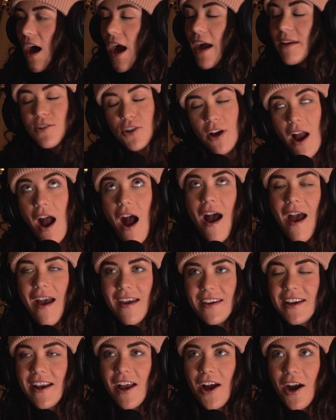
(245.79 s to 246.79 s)
I try,
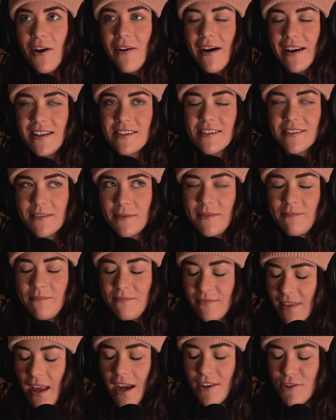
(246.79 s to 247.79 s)

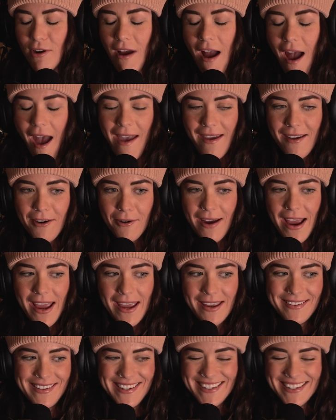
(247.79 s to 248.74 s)
I try, all right?